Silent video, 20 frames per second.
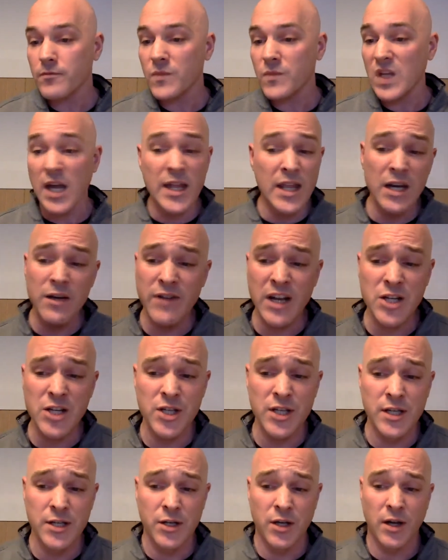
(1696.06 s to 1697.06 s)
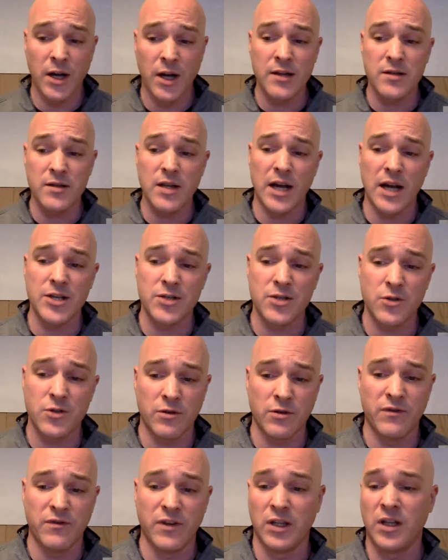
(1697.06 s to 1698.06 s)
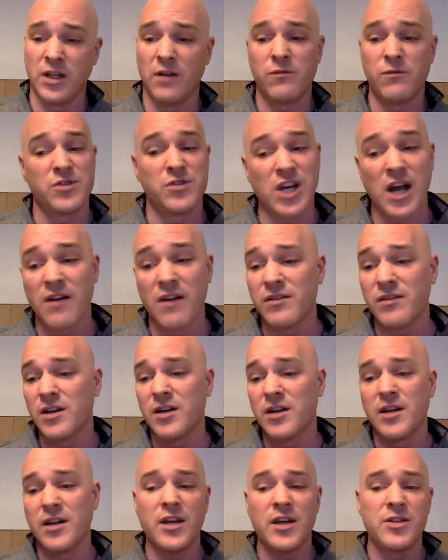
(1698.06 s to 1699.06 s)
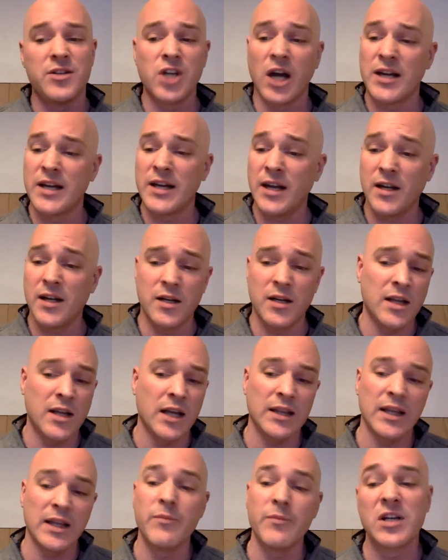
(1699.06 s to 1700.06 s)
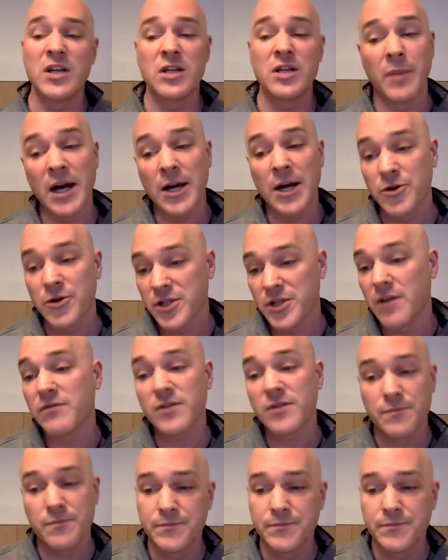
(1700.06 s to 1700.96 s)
And then eventually, I sort of fell in love with Java and then .NET, and that led me to Microsoft.